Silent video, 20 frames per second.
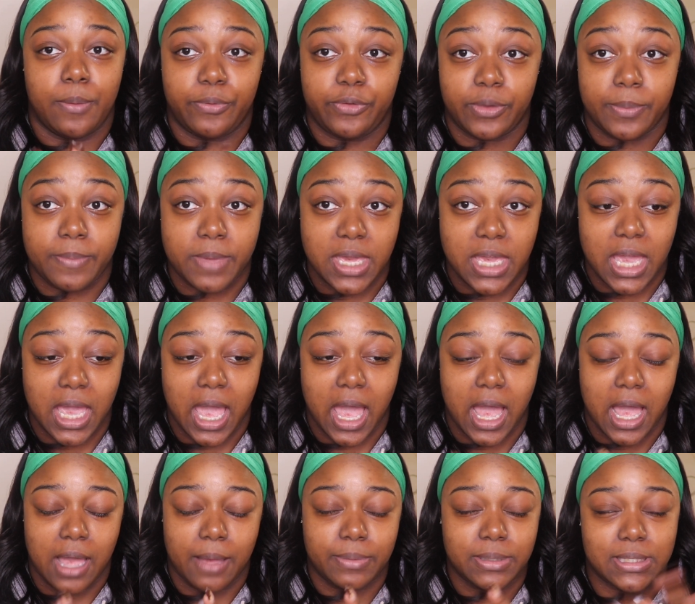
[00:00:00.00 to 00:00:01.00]
For me,
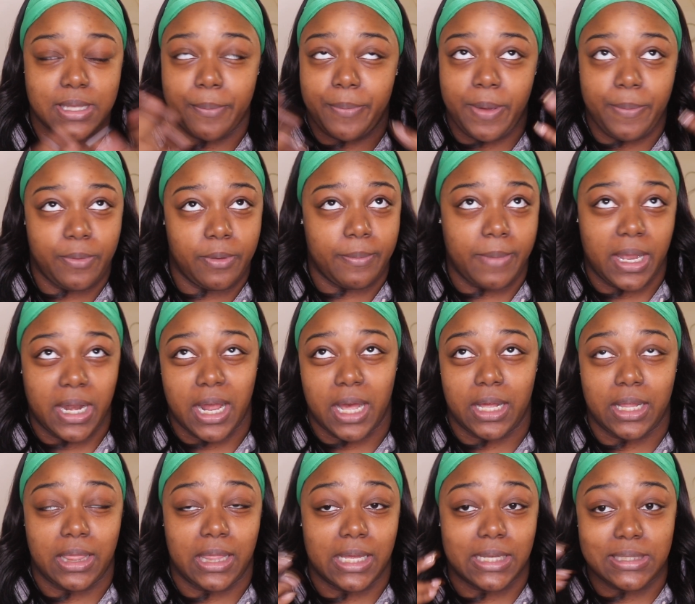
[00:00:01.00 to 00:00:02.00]
some people may
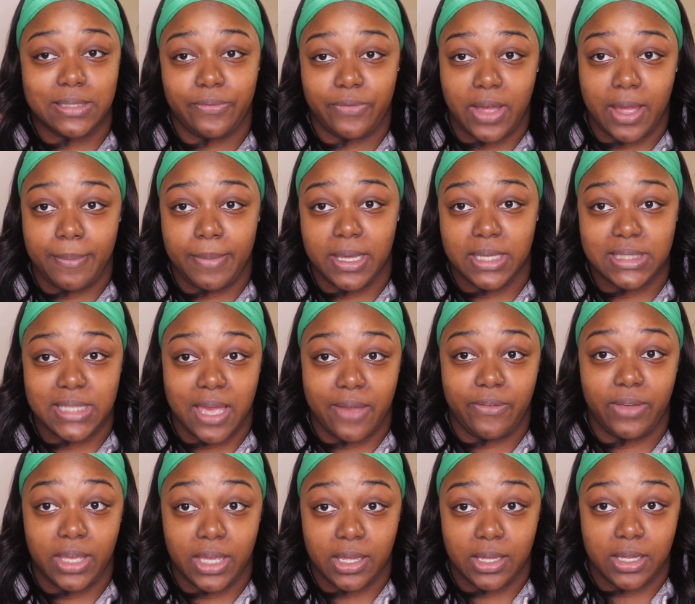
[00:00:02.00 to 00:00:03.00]
not classify me as
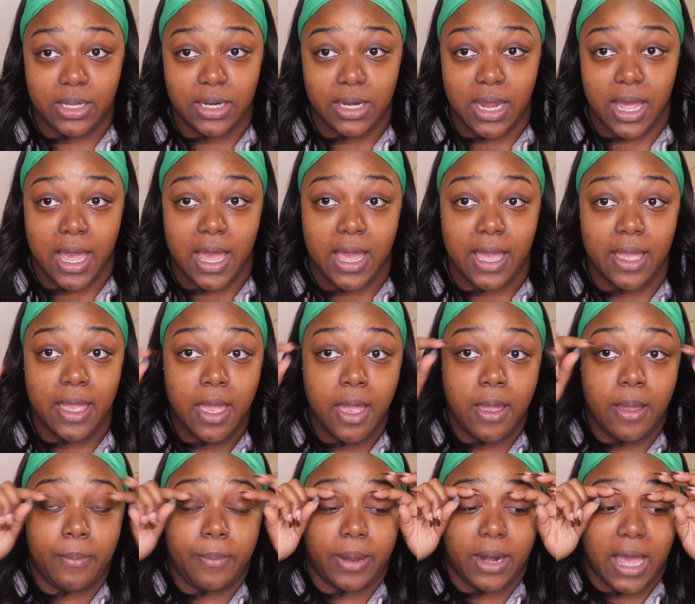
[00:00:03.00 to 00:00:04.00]
having a hooded
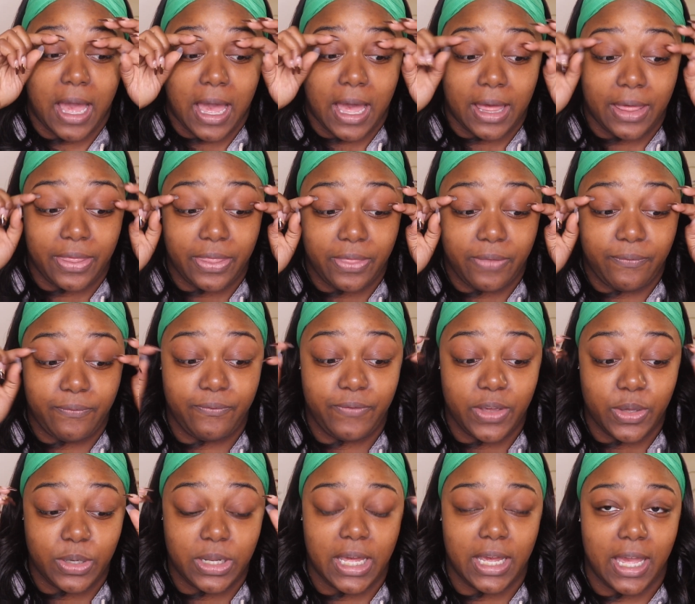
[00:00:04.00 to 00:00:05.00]
eye, but I
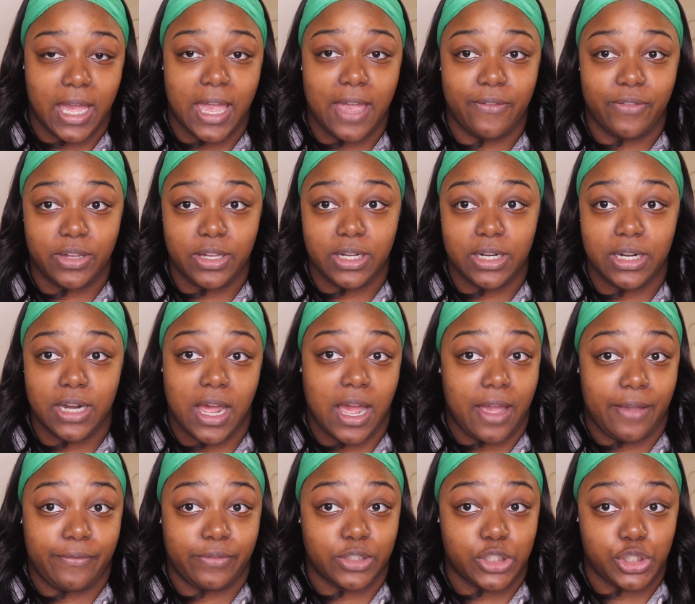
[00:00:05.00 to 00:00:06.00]
feel like I have a hooded
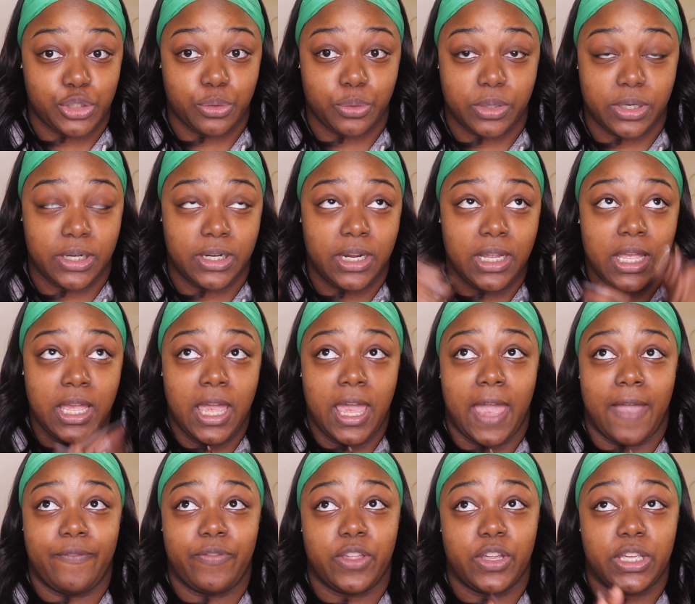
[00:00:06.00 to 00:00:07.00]
eye for sure
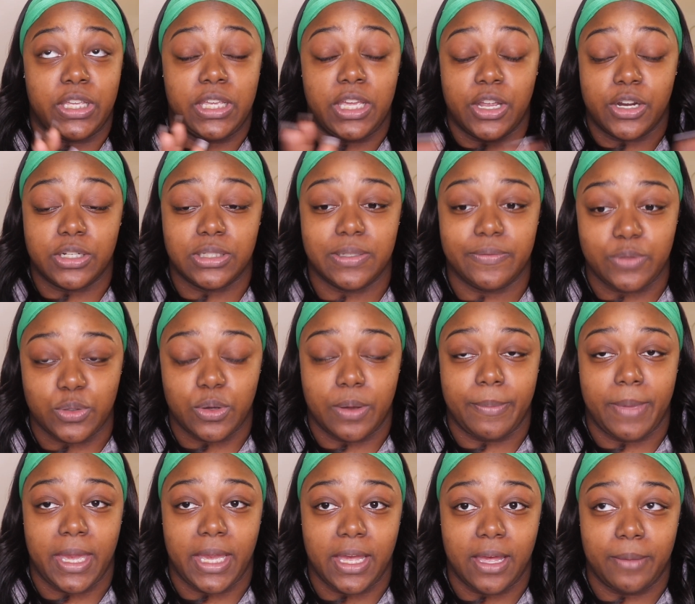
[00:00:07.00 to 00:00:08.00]
after years of
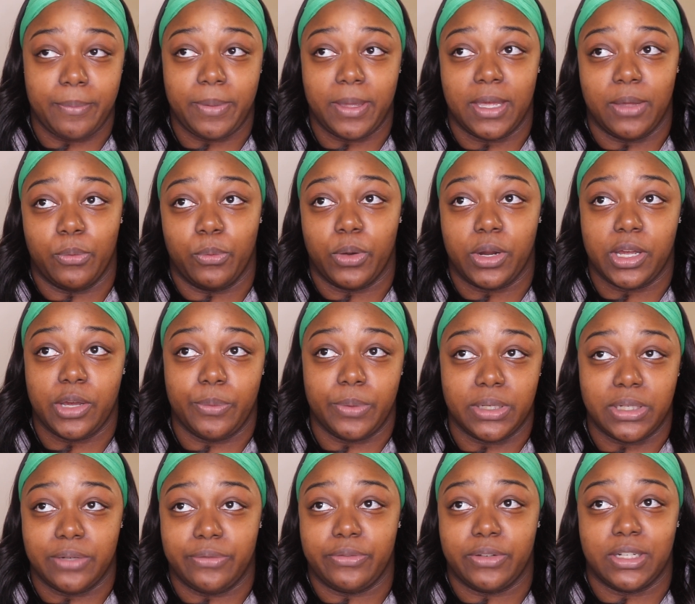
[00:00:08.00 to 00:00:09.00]
doing makeup and working
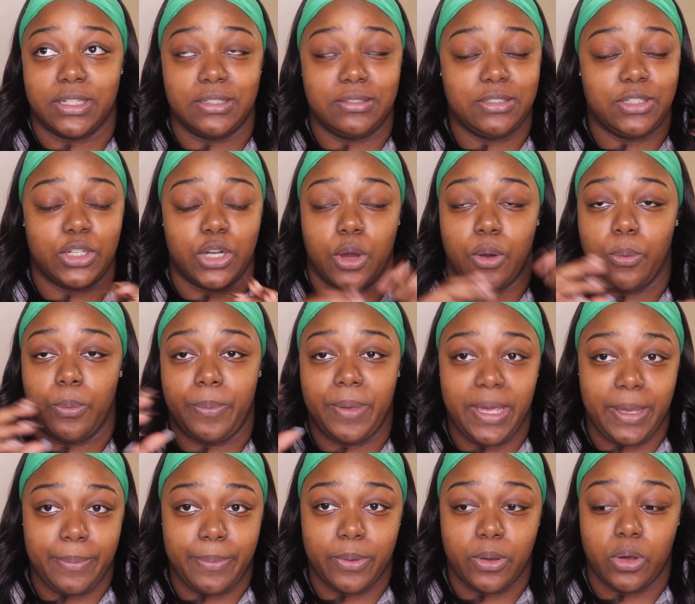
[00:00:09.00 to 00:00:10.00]
with different,
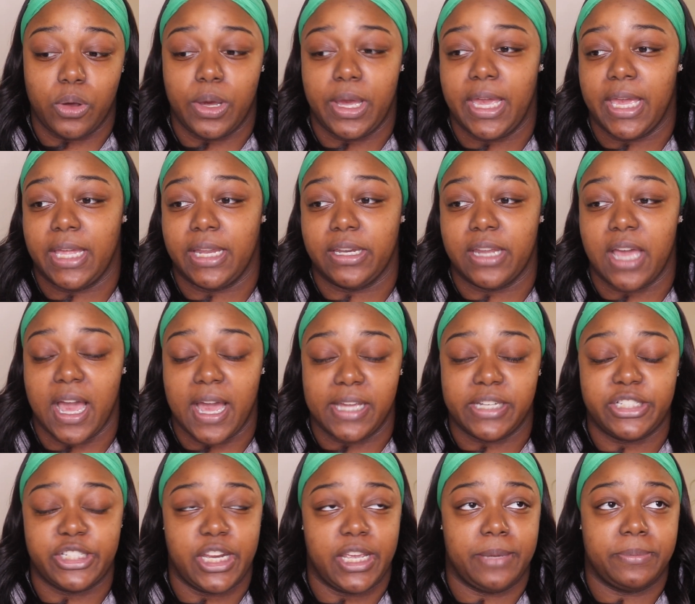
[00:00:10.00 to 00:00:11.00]
people and eye
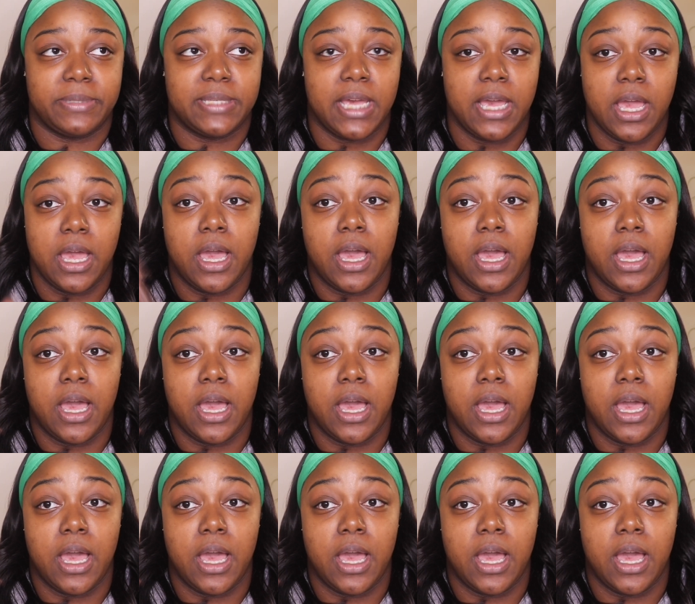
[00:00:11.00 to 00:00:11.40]
shapes.